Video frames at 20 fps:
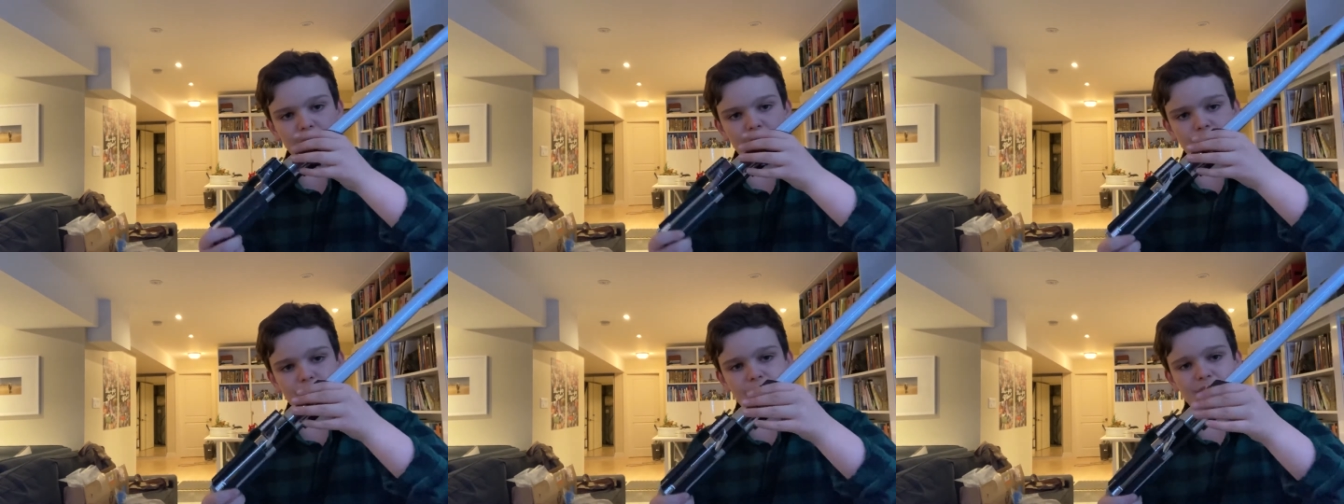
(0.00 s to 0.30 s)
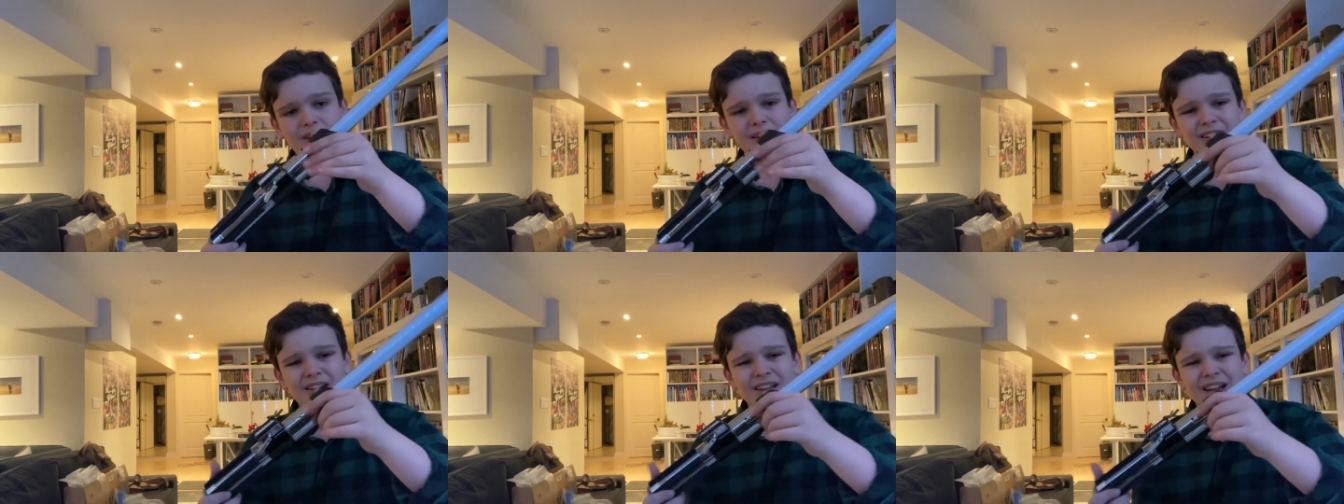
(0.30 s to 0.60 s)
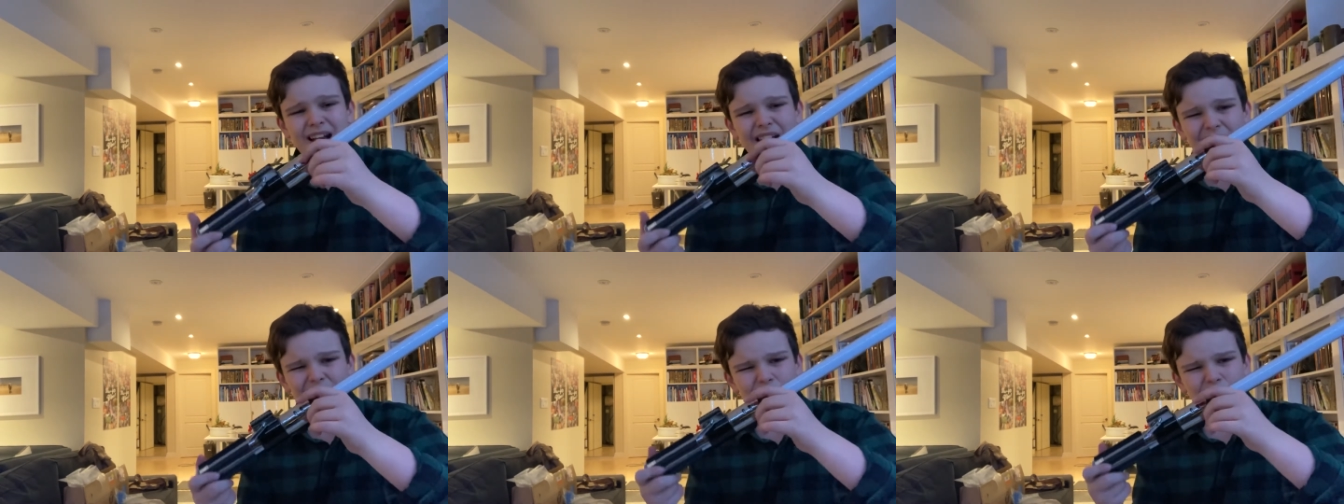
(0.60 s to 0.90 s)
I mean,
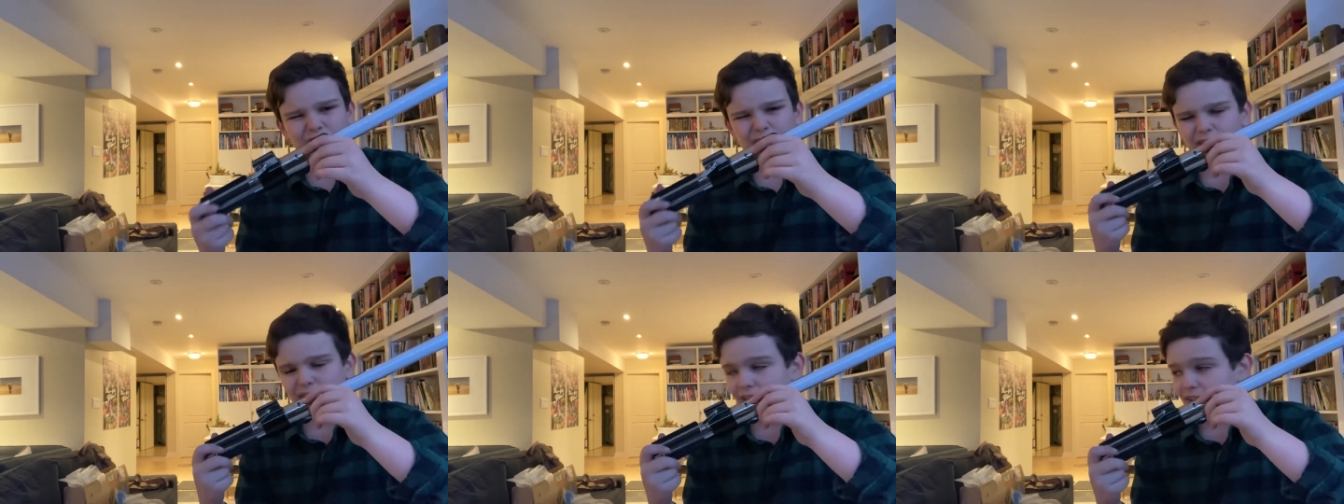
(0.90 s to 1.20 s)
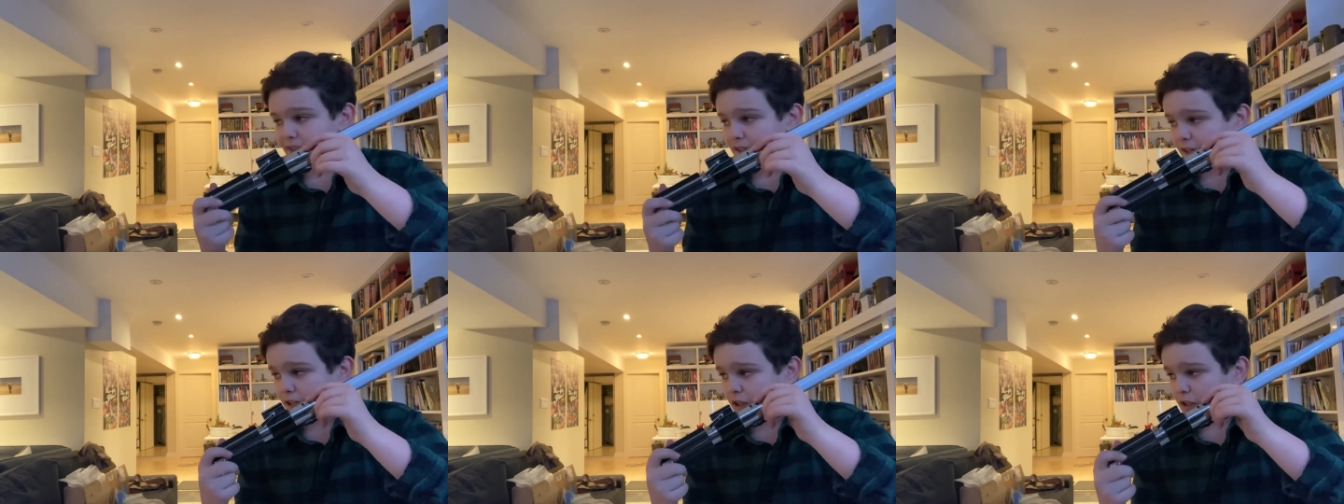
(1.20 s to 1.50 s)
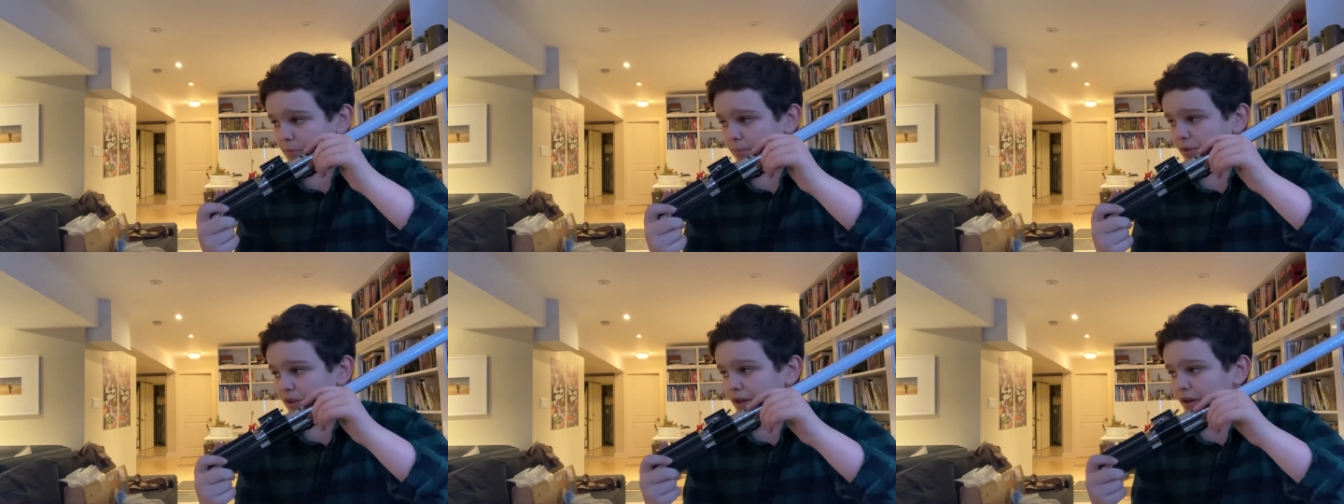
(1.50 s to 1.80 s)
I don't really like taking
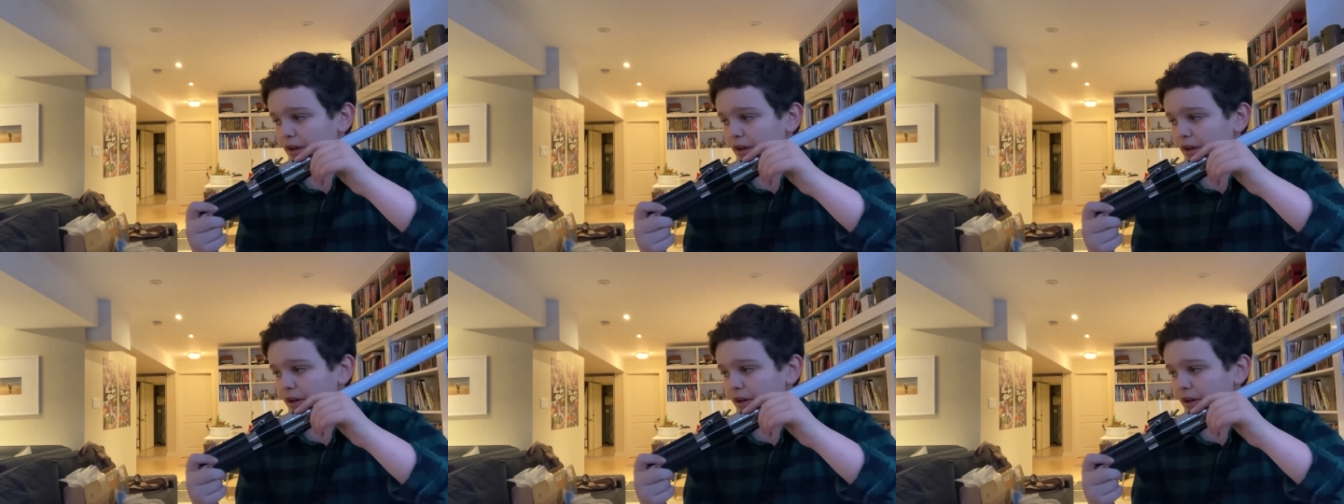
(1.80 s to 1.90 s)
the blade out.